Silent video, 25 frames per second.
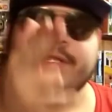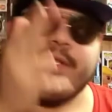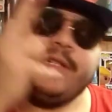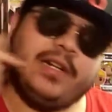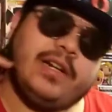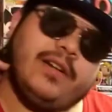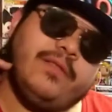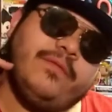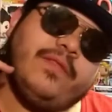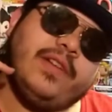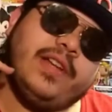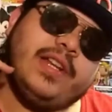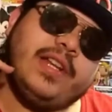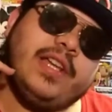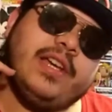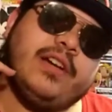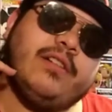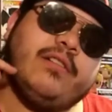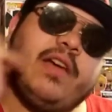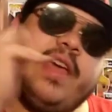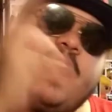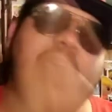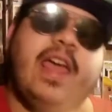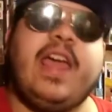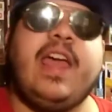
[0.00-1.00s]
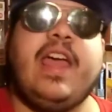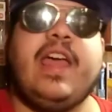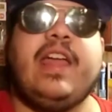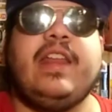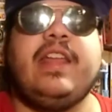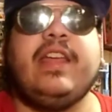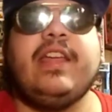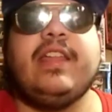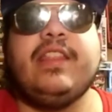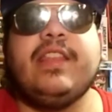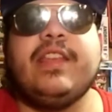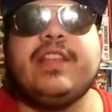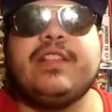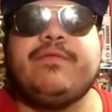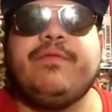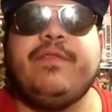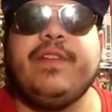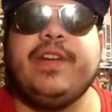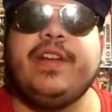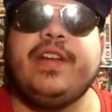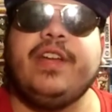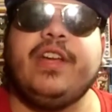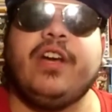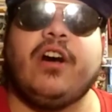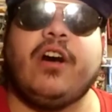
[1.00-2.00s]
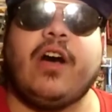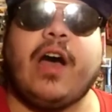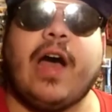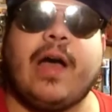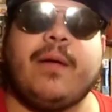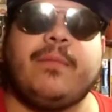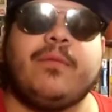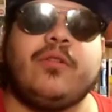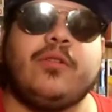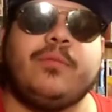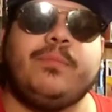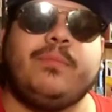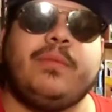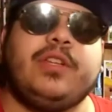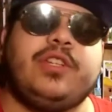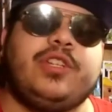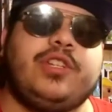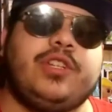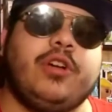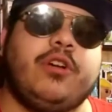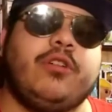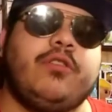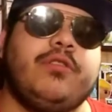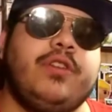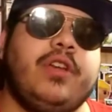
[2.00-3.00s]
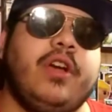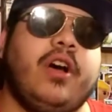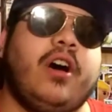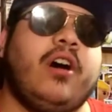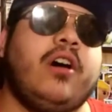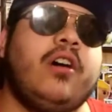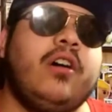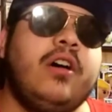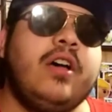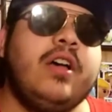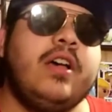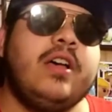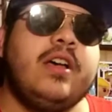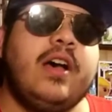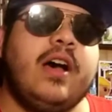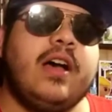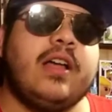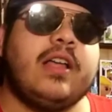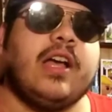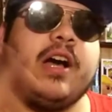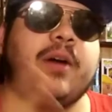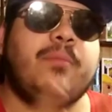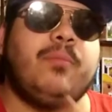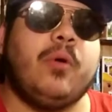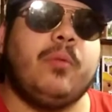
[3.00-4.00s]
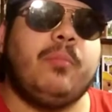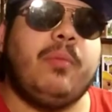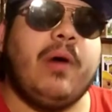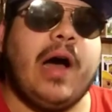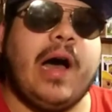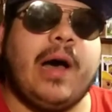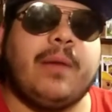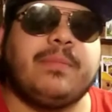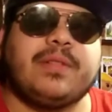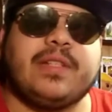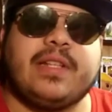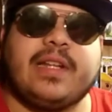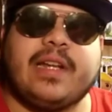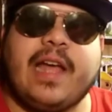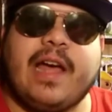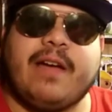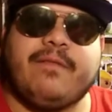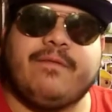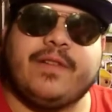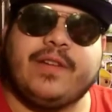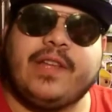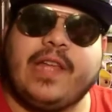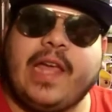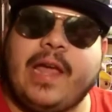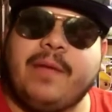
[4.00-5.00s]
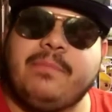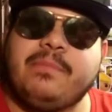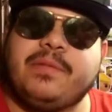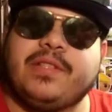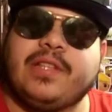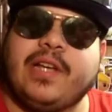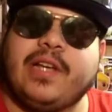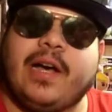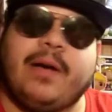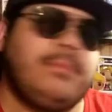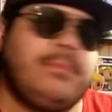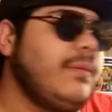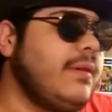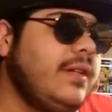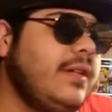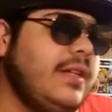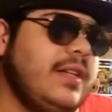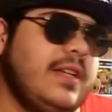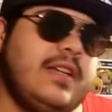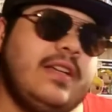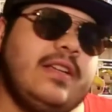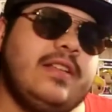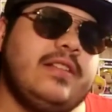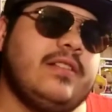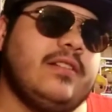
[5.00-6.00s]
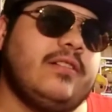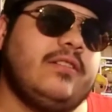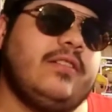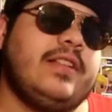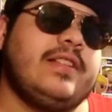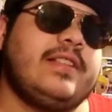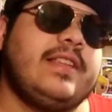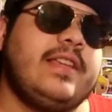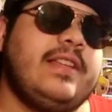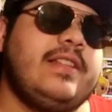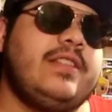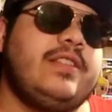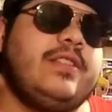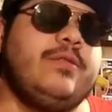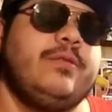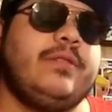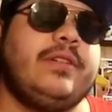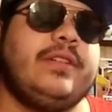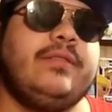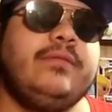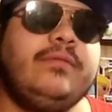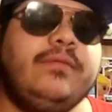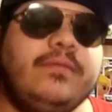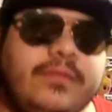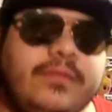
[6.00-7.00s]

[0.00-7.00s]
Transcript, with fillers: you with another video and in this video I'm going to be showing y'all a couple pops that I got from GameStop. So let's get to it.